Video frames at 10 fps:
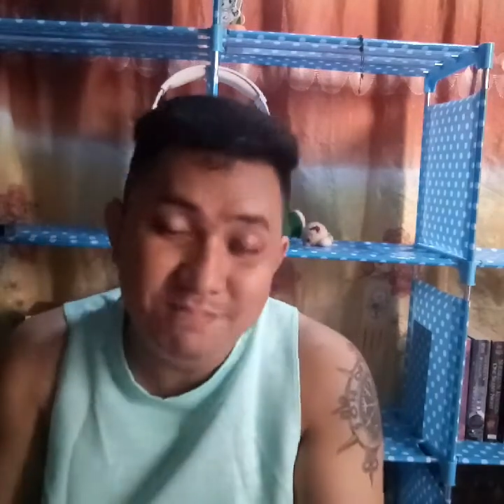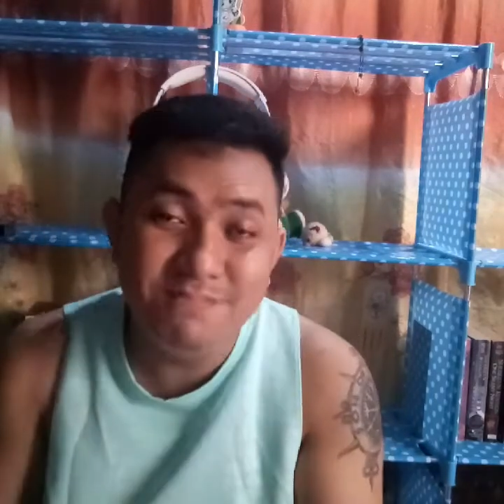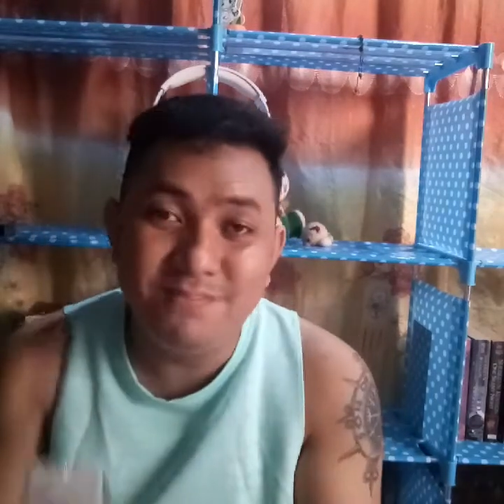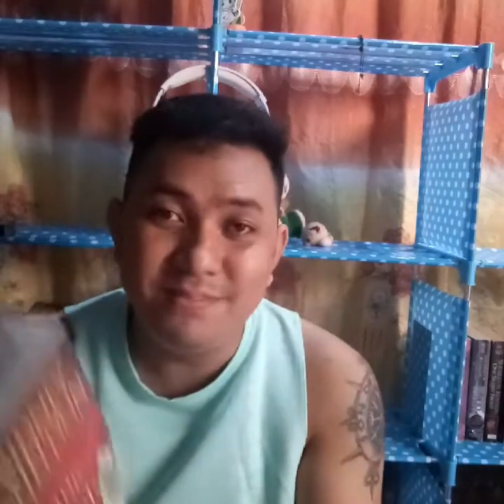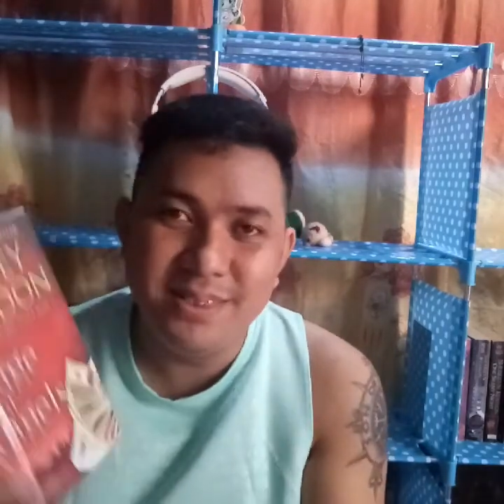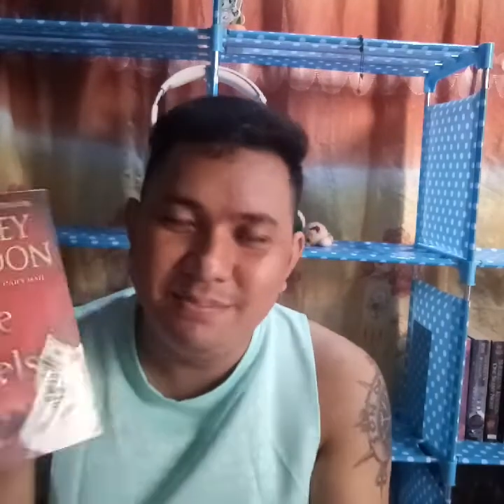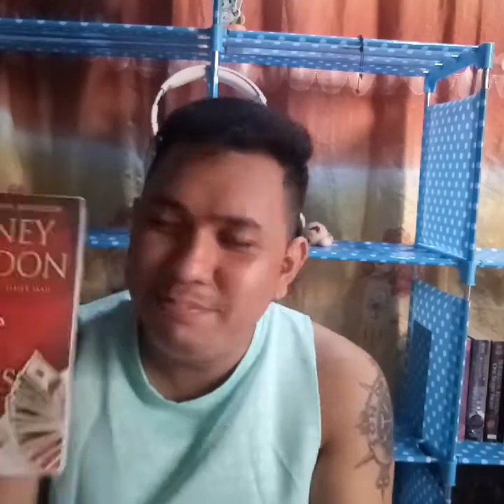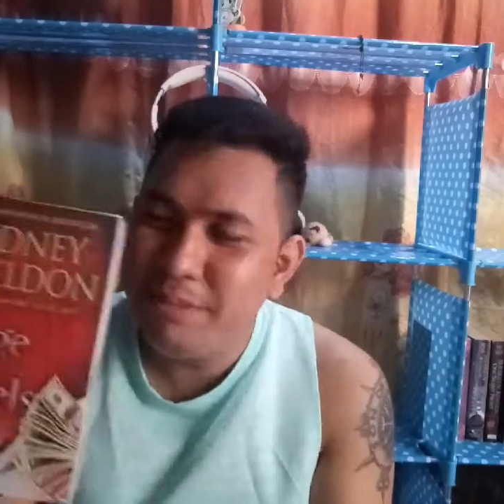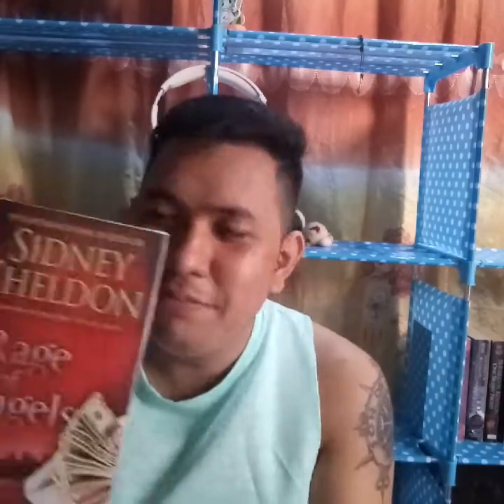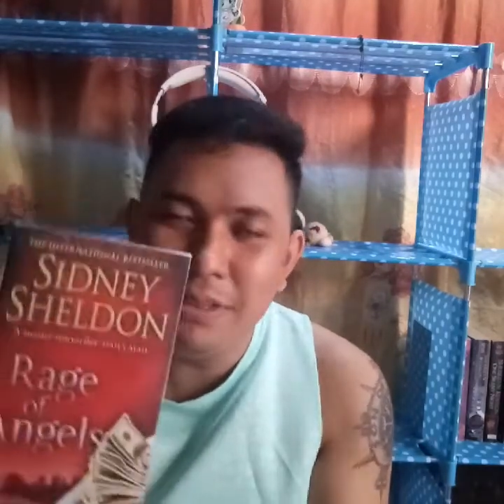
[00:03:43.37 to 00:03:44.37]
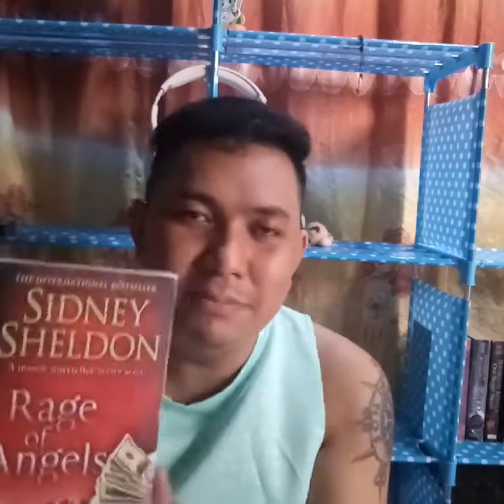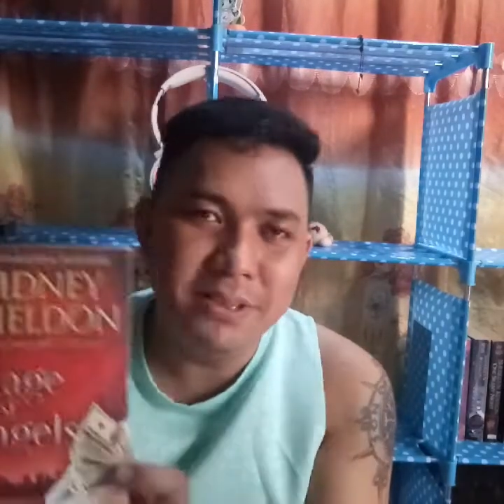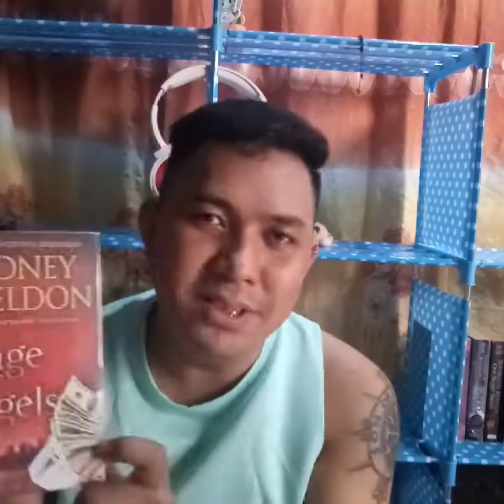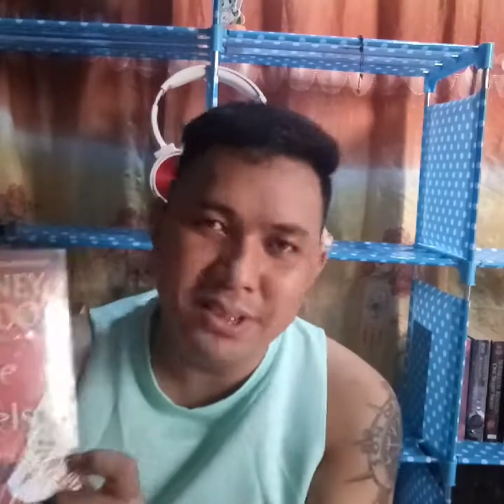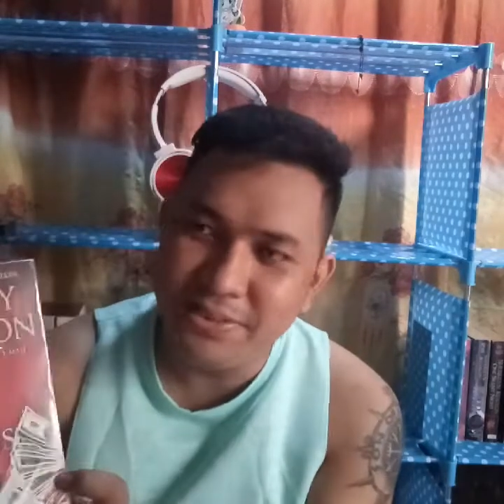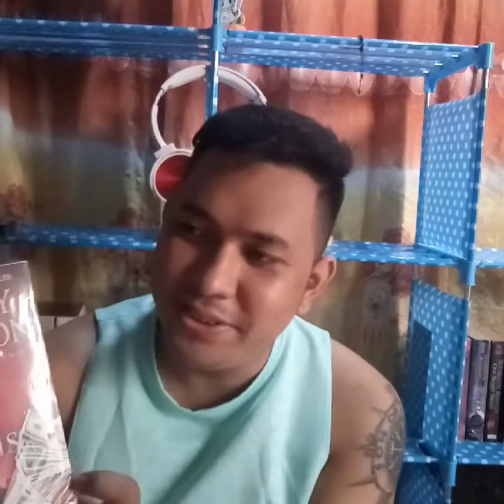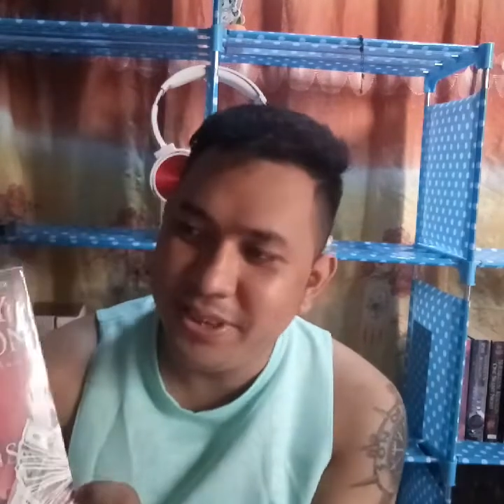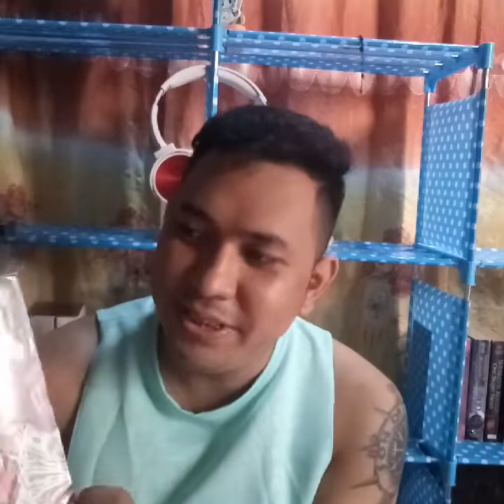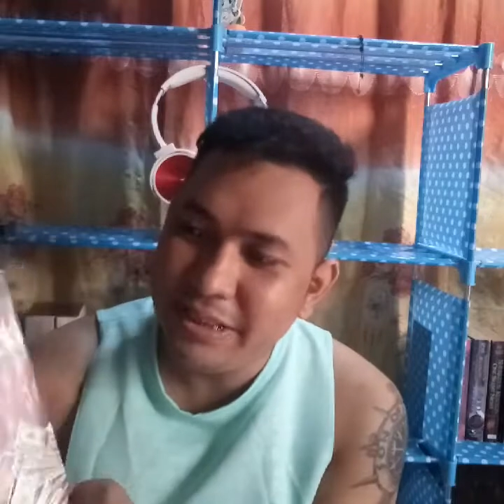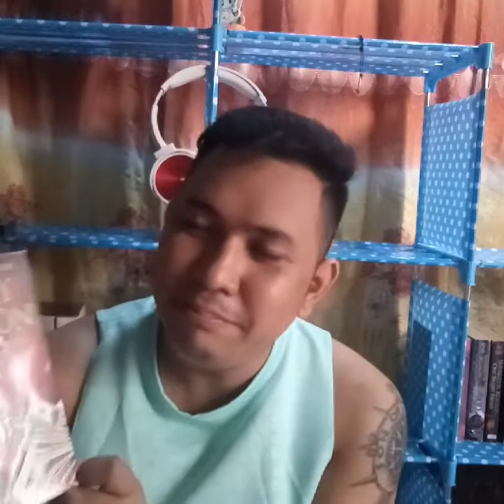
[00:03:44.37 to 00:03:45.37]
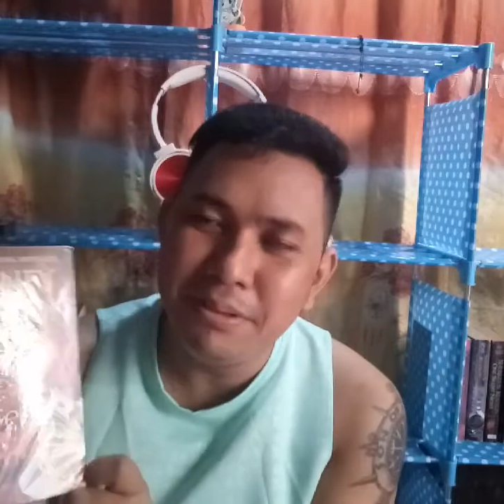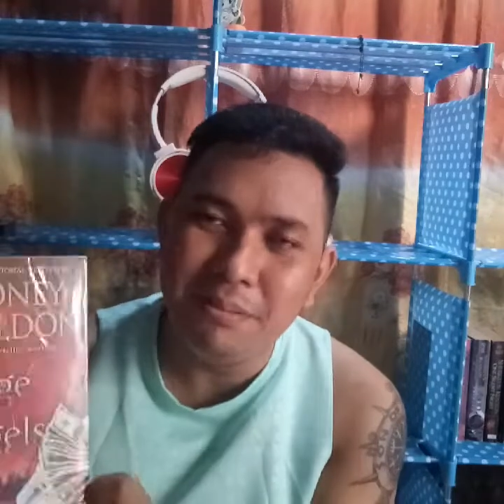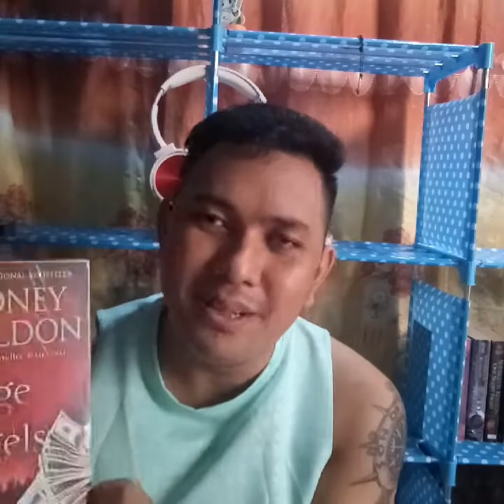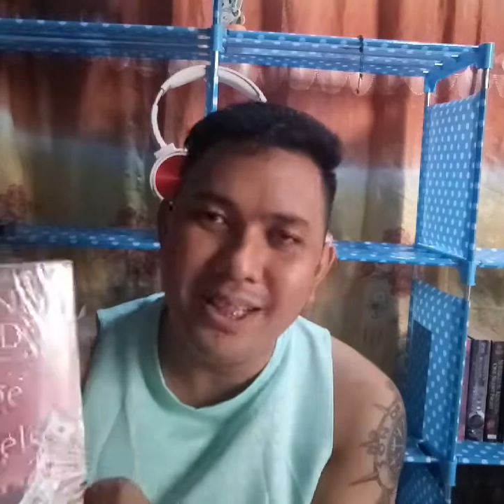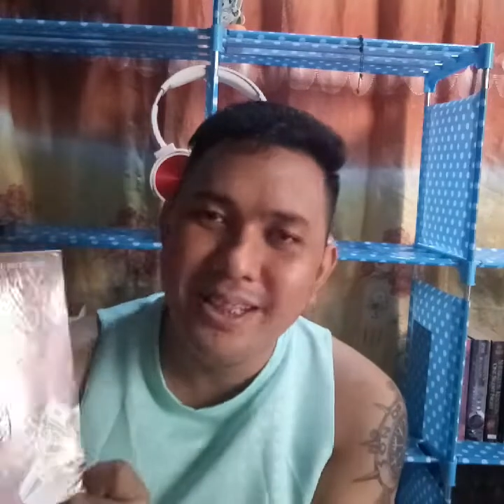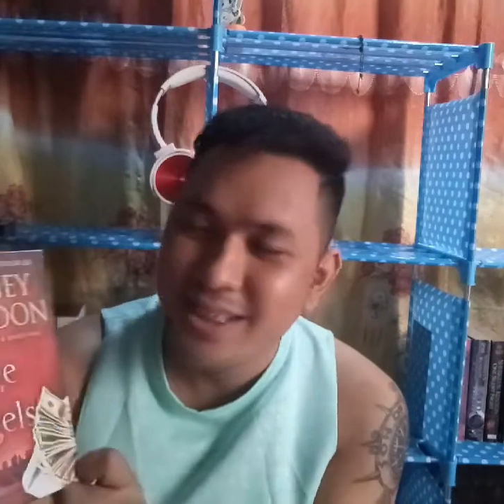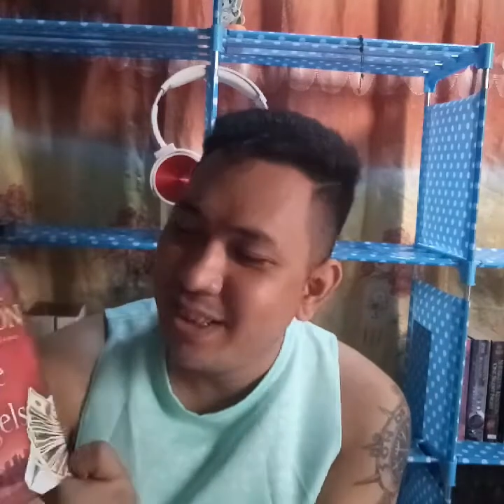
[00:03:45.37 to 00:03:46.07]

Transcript: Hmm, my favorite author, number one.